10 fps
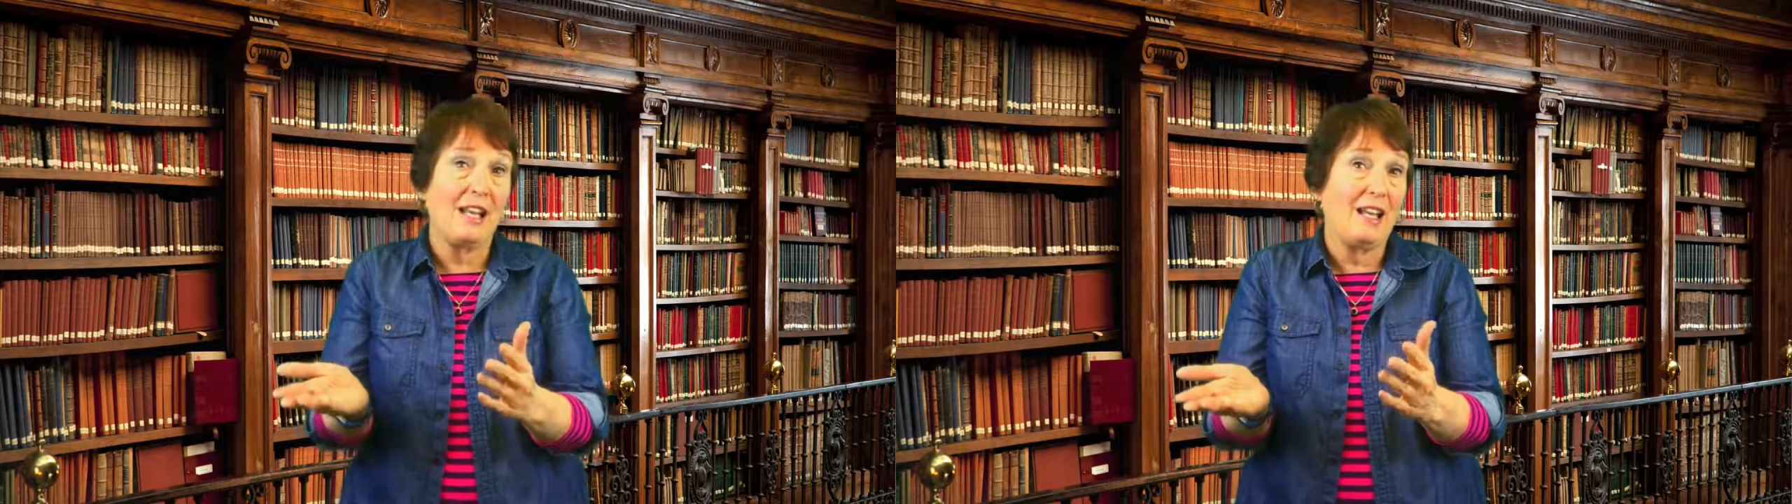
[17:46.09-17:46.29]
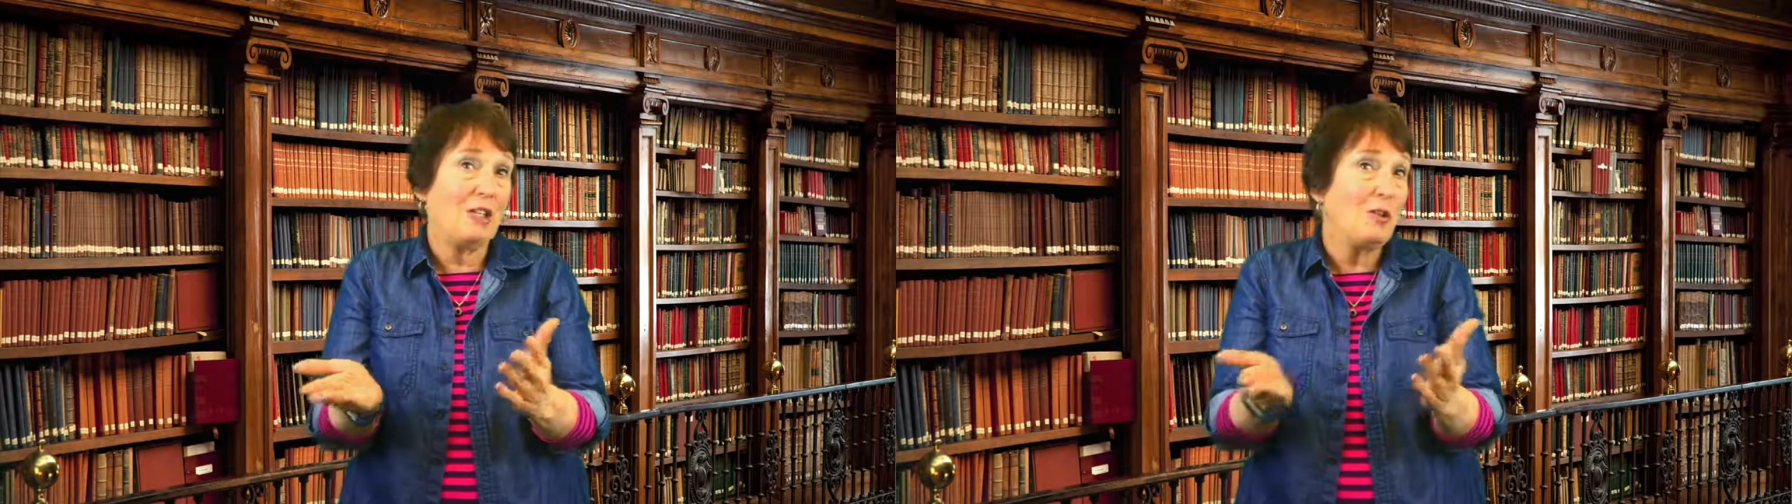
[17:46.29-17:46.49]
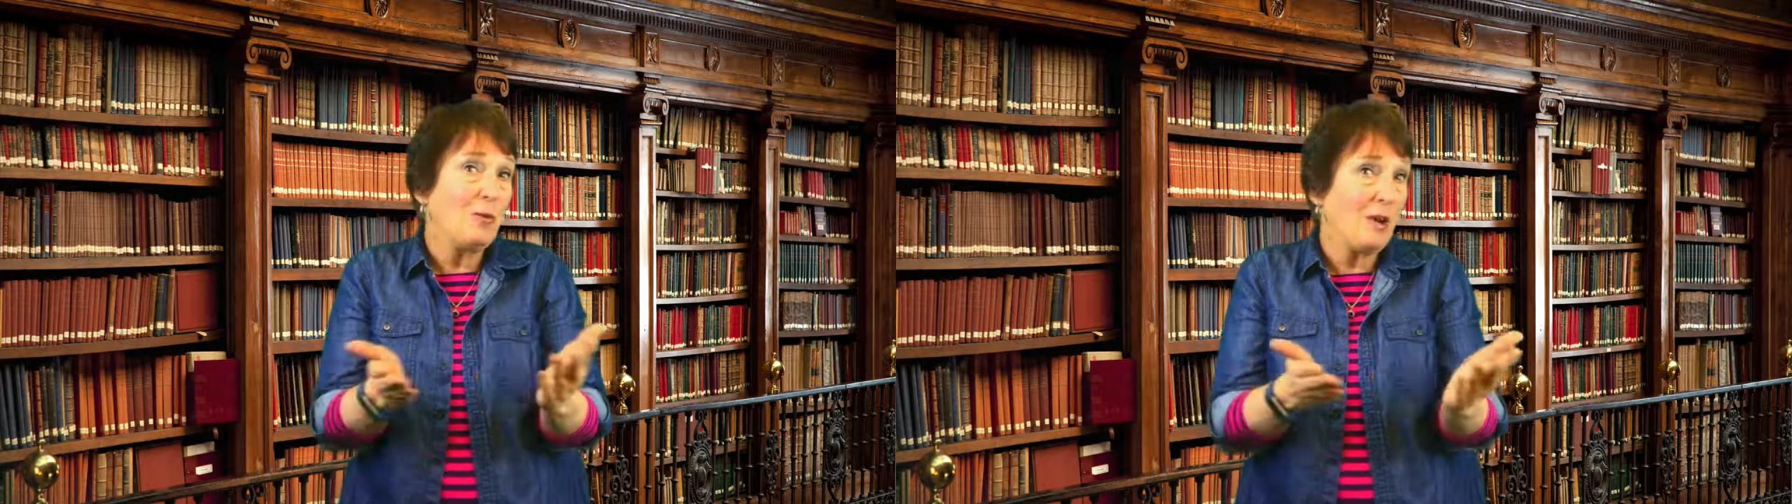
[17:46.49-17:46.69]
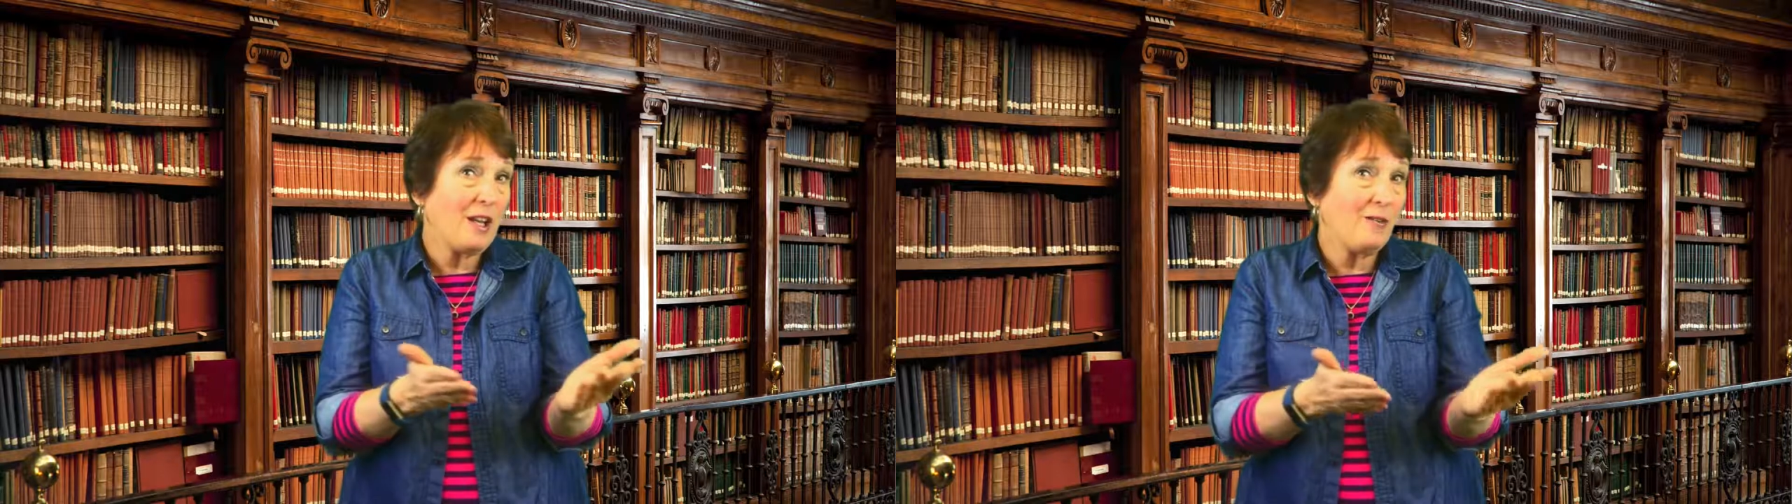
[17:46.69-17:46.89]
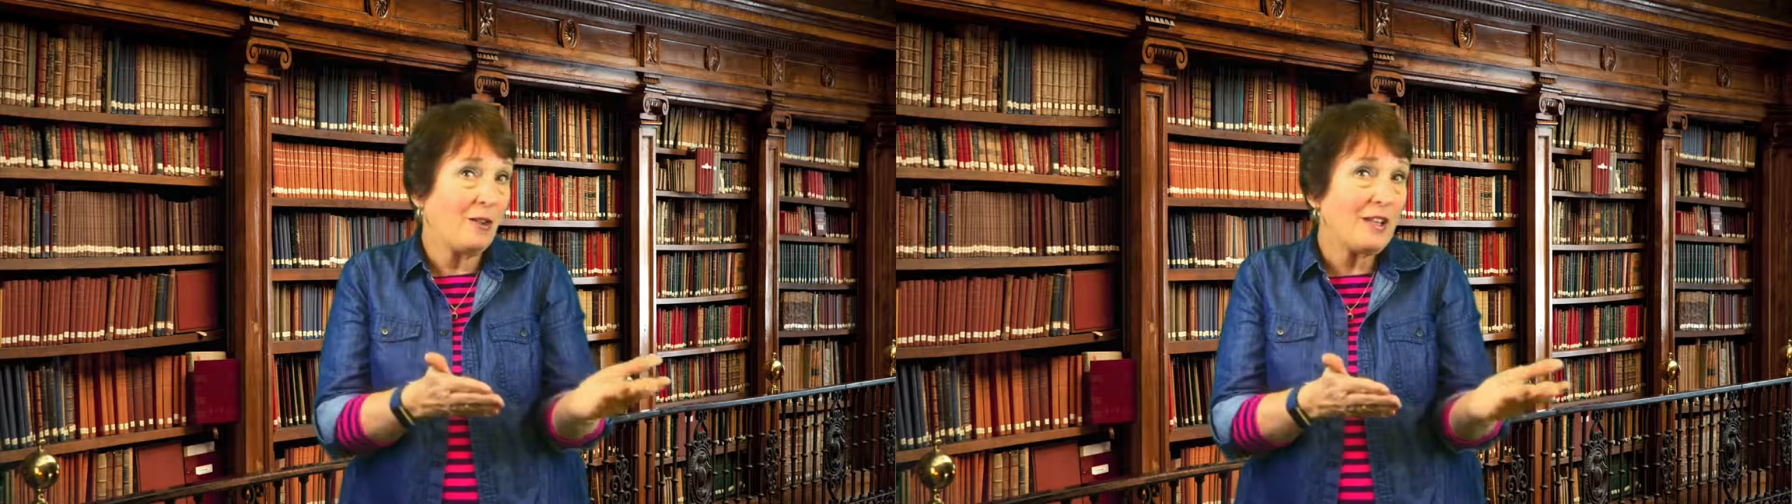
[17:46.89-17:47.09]
a new way
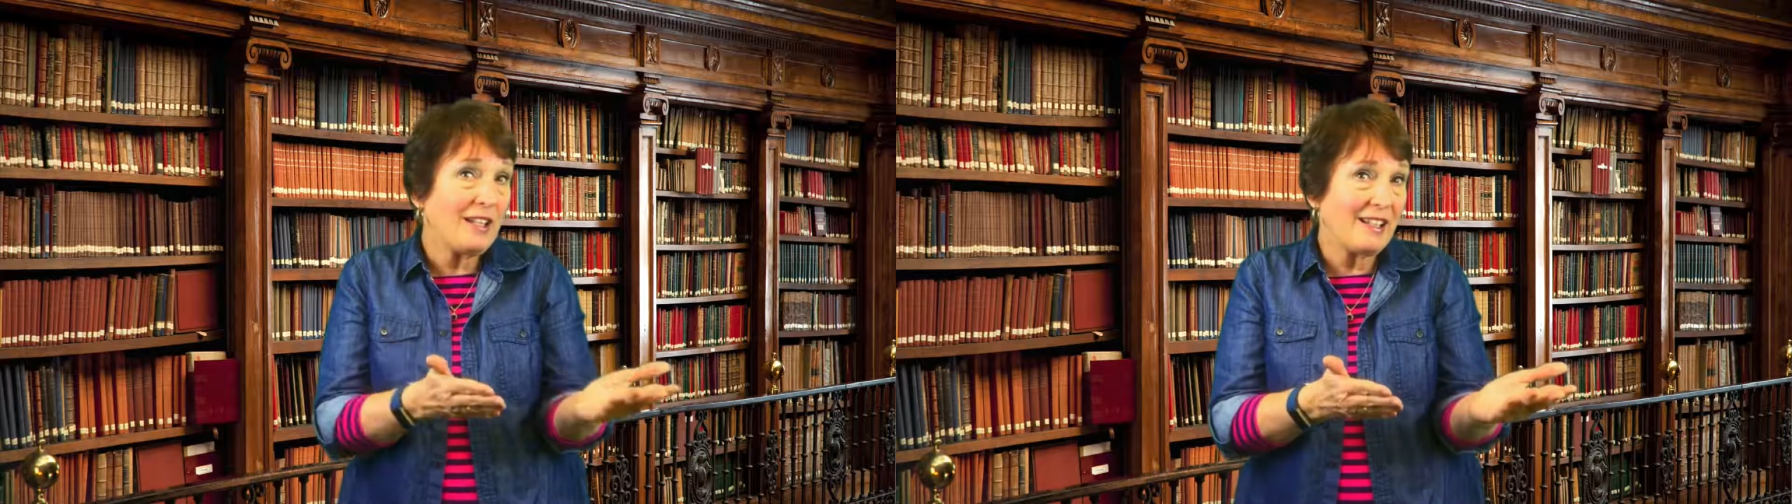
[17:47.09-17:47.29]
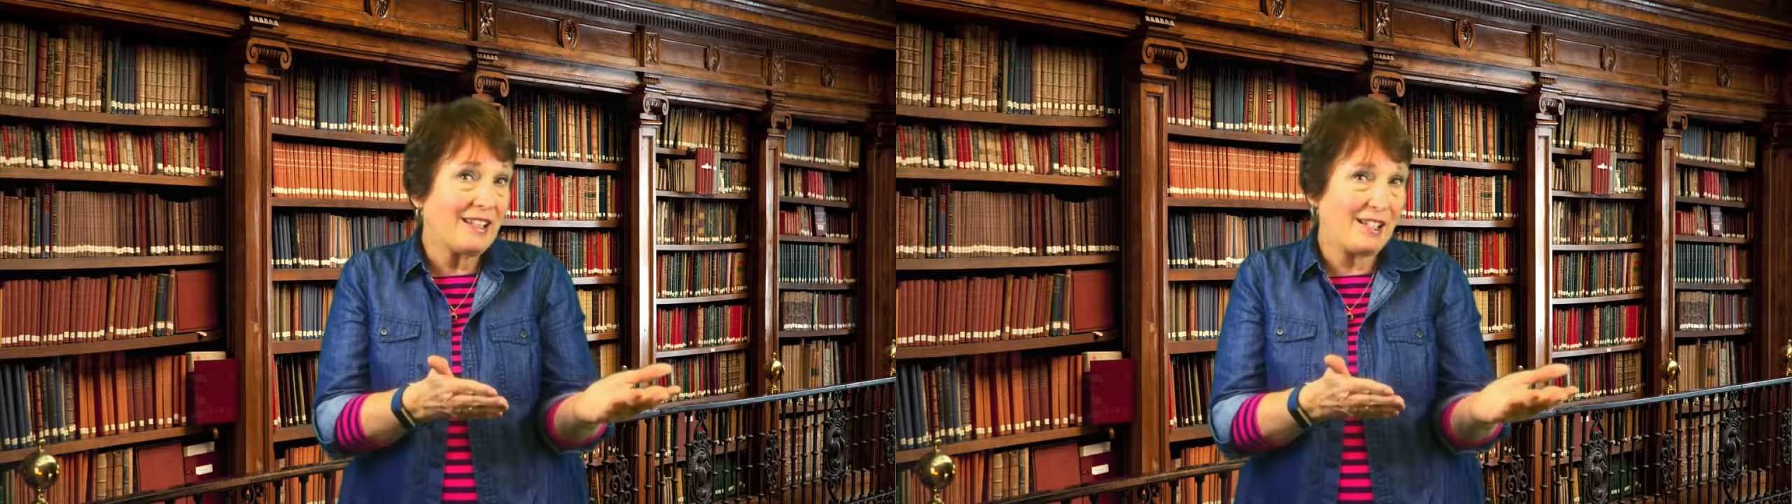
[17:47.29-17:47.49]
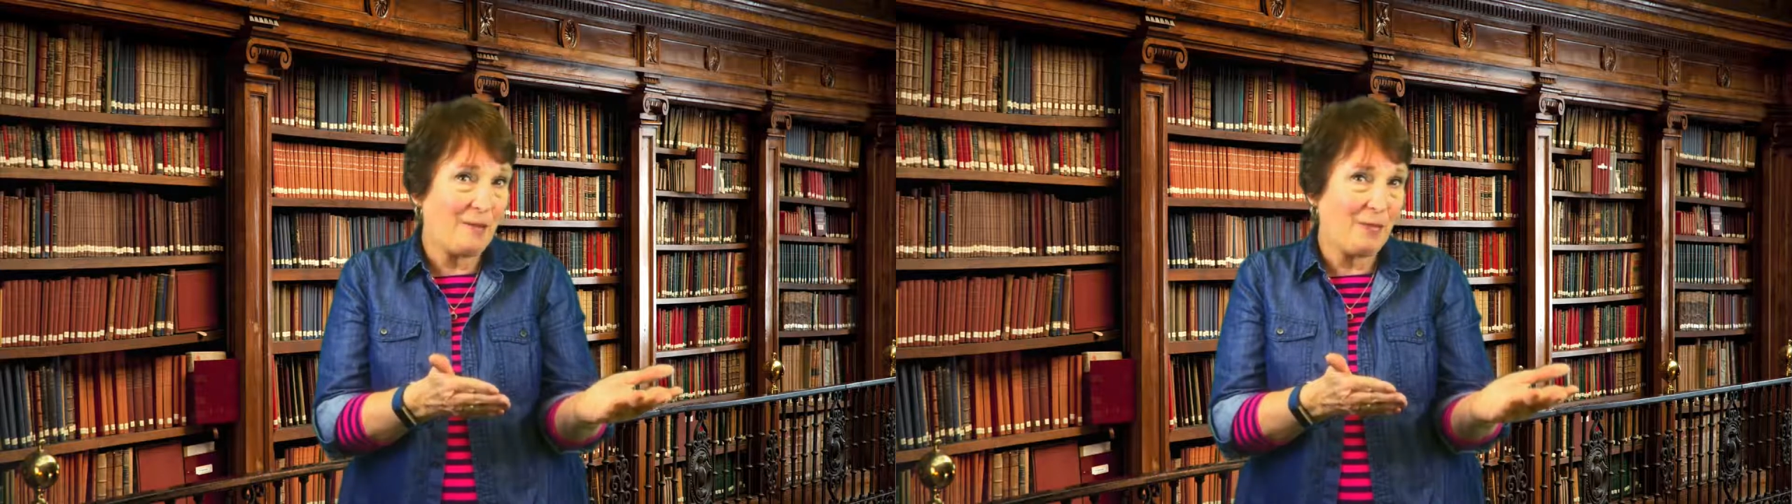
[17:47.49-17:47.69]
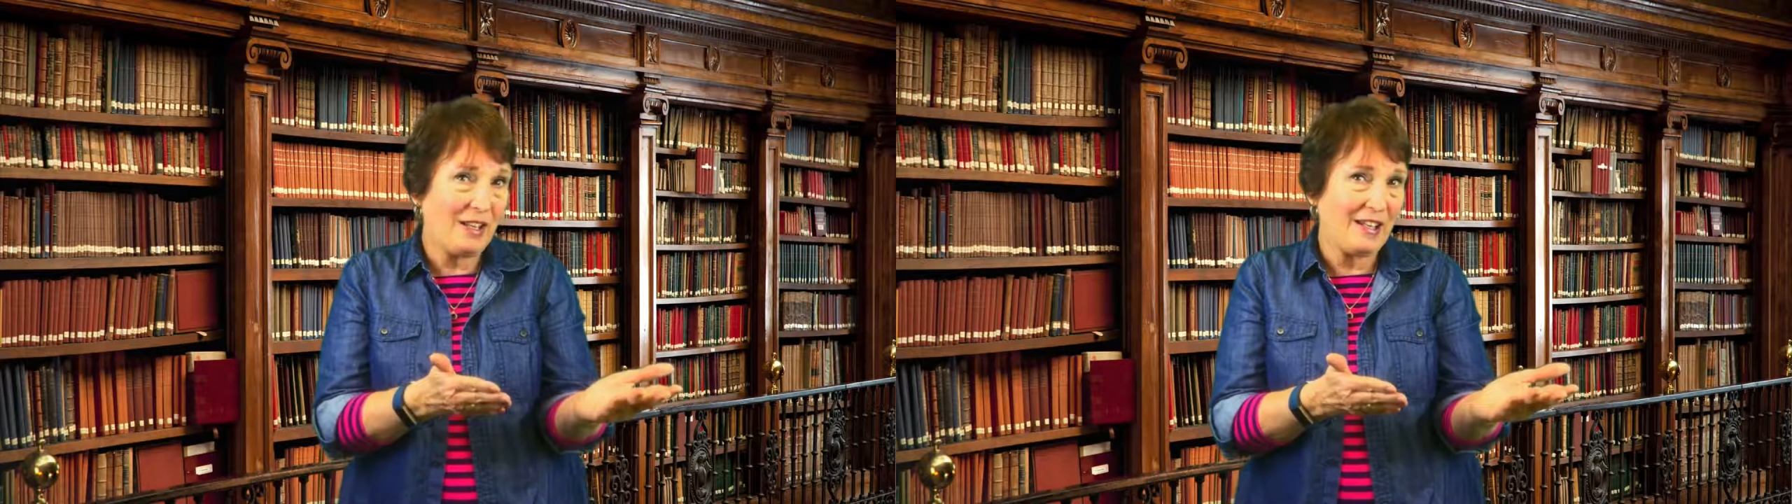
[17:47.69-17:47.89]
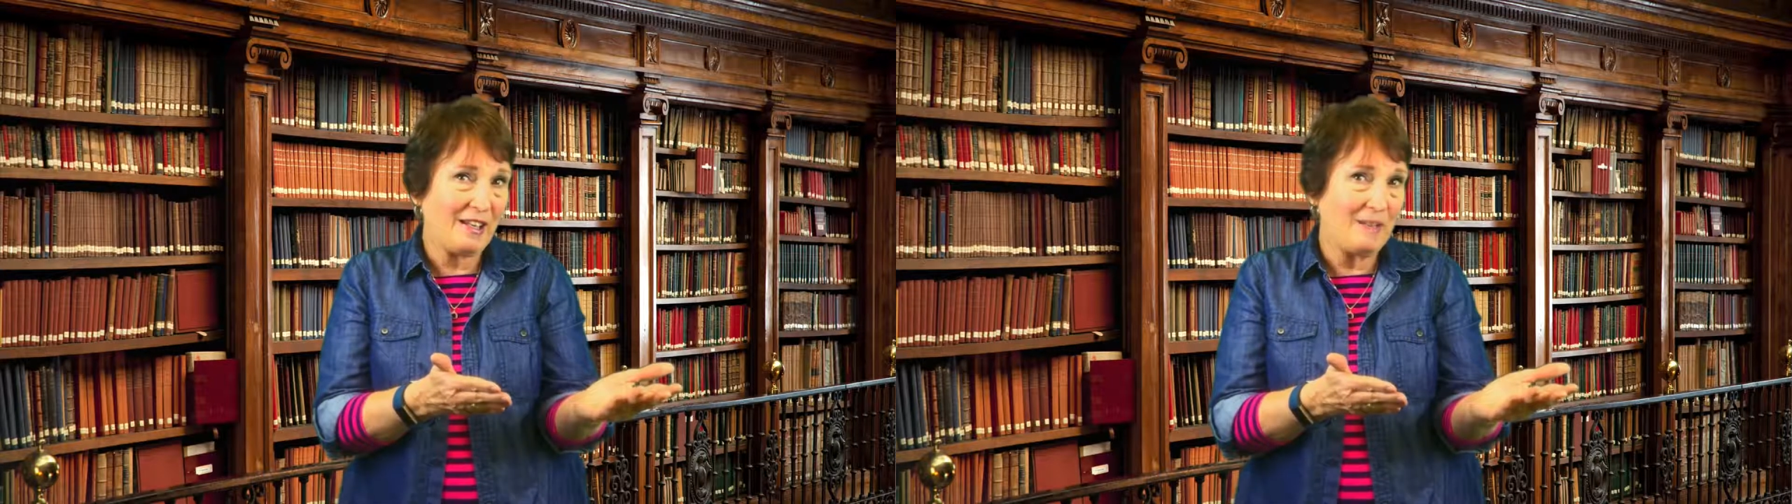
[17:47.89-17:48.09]
of looking at
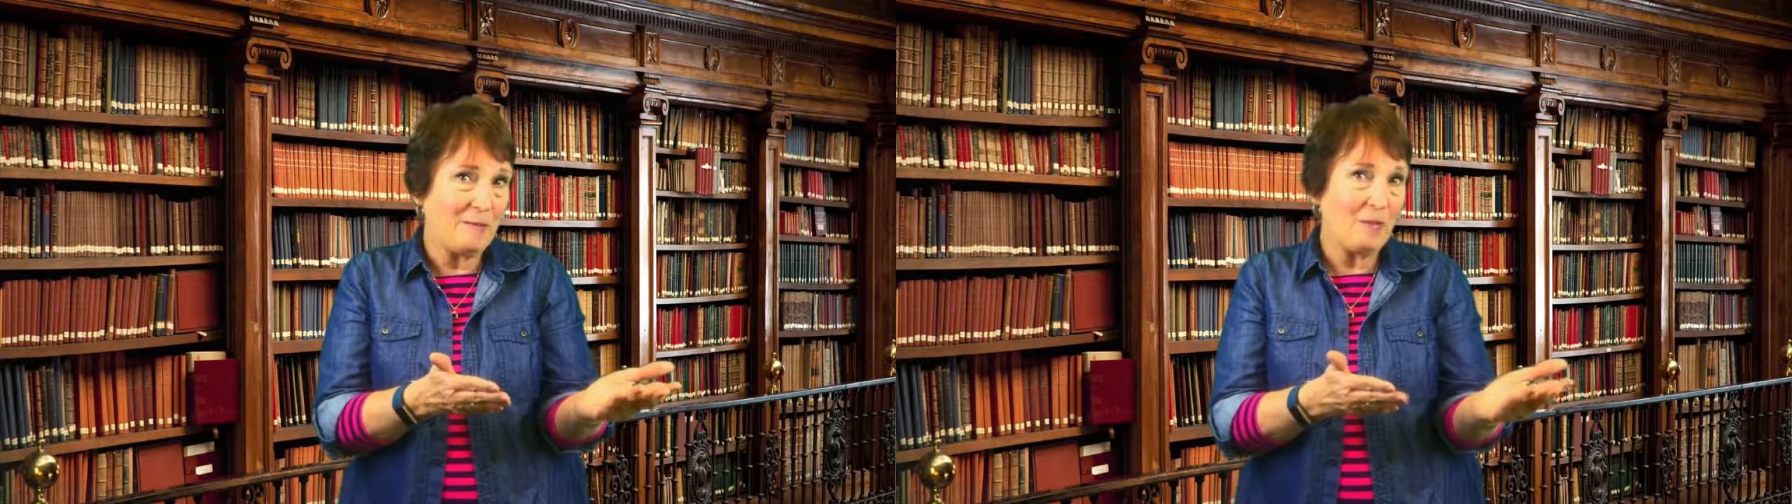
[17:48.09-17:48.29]
something.